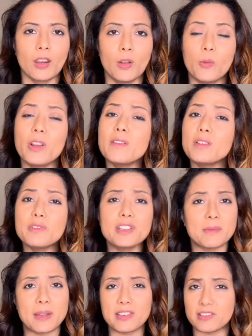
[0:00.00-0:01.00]
Whenever we
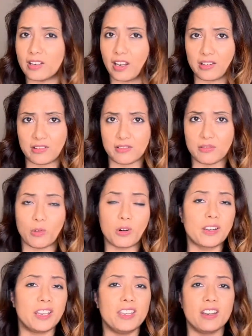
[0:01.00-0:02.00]
imagine Edison or
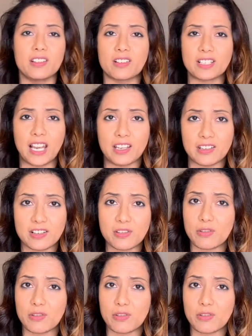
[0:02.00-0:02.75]
any other scientist